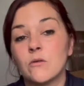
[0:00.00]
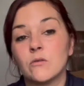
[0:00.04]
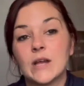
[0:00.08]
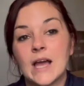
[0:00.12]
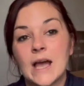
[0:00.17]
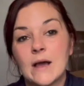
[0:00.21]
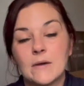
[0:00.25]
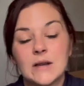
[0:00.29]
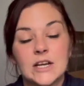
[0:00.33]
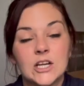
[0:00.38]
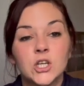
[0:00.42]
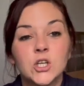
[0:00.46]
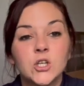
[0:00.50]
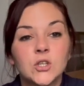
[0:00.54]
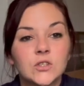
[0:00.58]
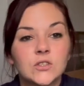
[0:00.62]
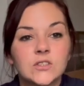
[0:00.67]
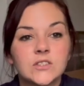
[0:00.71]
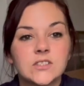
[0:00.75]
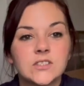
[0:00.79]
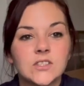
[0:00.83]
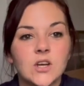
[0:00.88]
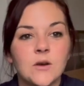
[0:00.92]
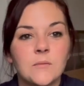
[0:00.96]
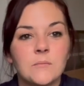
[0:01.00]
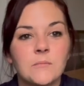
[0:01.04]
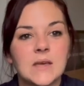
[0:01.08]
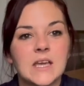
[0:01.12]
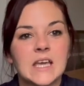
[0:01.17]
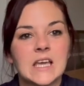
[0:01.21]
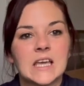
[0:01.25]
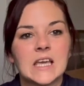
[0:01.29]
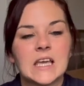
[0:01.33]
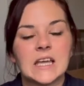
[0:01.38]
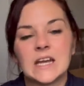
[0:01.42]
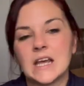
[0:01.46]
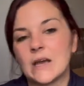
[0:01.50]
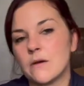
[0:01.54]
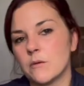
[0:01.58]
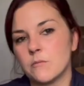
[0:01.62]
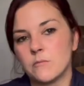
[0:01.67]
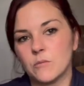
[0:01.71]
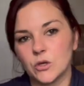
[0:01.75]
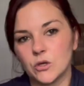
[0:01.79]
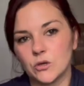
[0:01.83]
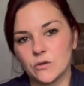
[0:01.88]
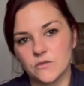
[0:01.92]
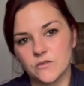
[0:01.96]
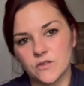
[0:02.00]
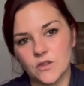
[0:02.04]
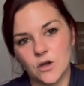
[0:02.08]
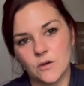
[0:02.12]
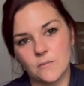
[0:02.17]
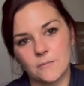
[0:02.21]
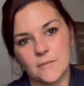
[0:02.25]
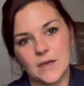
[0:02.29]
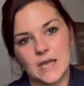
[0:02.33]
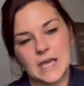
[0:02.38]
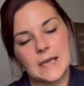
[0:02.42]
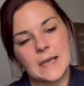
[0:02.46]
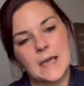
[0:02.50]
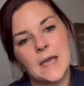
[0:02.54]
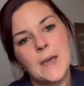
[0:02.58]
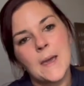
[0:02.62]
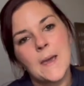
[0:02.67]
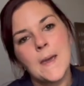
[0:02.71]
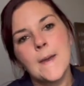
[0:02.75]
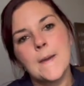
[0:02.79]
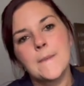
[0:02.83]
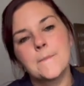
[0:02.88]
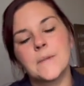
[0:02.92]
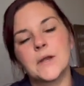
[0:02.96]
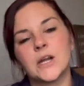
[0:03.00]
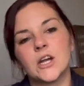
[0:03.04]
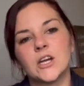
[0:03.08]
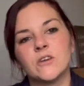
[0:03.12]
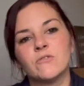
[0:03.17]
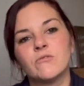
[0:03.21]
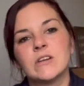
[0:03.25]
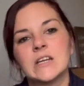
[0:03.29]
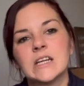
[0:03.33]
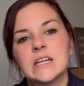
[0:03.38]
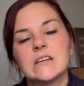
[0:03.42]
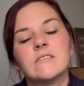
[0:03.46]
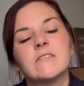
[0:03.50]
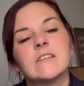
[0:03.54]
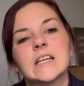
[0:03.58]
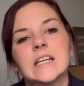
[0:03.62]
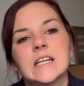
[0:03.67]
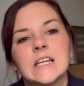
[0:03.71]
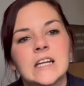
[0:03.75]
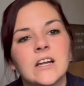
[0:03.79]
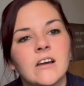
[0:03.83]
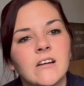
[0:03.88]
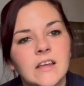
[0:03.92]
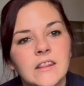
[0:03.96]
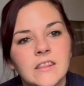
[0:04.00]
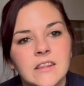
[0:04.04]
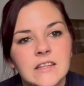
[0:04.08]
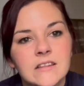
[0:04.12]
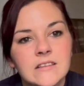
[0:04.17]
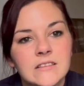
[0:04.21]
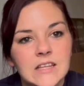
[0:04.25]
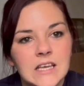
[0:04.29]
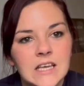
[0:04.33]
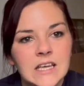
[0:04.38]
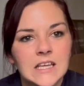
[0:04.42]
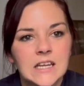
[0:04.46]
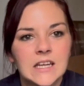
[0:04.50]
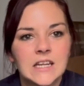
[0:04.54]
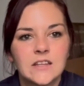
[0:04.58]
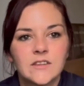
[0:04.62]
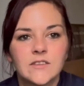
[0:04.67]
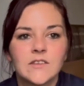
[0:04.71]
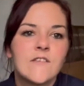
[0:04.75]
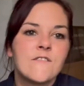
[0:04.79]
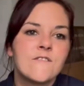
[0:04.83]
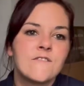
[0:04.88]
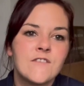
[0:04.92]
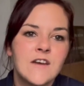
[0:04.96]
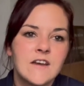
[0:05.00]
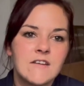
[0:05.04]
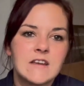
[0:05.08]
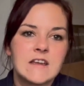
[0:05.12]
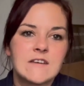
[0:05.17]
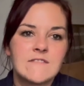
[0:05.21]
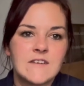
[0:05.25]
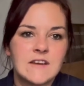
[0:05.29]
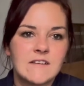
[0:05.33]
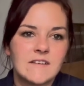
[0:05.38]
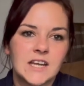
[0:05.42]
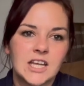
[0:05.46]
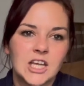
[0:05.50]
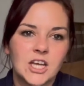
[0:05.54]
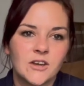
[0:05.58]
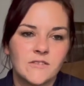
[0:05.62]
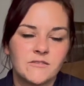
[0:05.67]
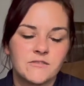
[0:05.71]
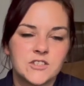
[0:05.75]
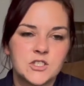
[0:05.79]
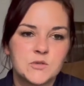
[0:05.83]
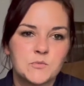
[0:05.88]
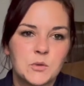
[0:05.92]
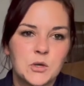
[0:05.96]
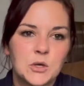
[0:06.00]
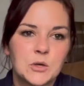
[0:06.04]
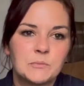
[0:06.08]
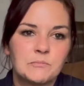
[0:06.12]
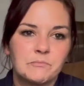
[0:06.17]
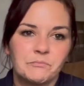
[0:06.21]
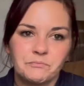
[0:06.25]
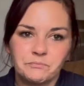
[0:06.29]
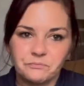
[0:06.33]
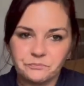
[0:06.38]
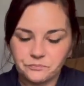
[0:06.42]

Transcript: it looks on me and how it moves on me. But I really like this. It is very comfortable.